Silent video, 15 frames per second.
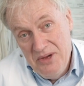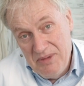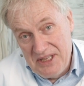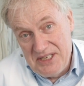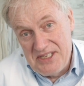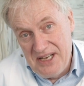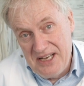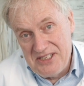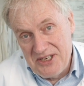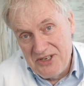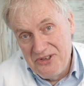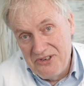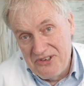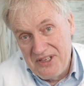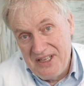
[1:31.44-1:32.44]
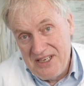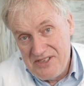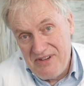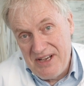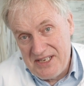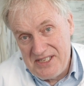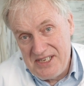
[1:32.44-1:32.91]
But the signs are good.
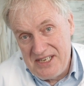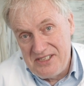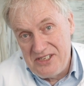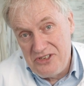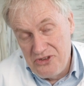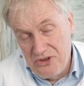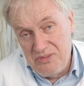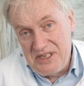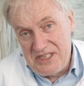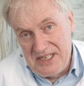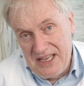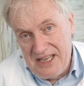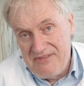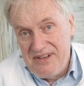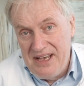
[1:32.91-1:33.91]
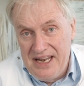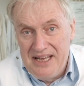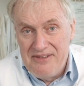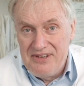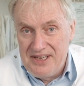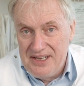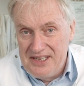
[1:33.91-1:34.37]
These vaccines should be safe and
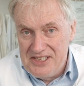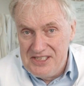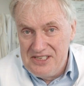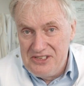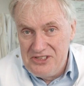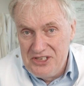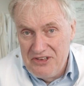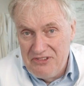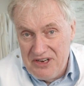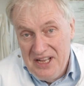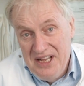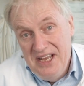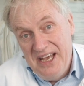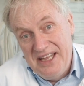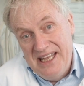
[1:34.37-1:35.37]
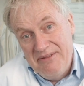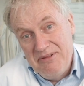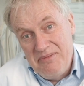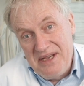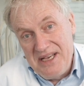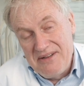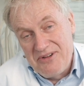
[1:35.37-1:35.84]
efficacious in children. And that
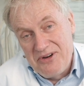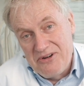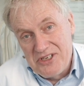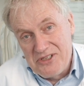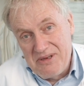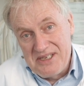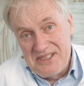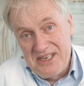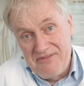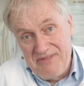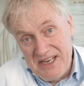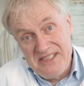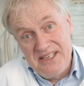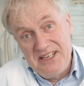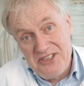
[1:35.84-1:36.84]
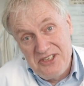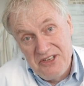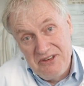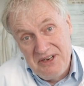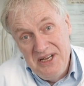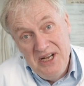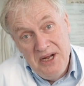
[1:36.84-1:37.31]
will mean, of course, we can start vaccinating children,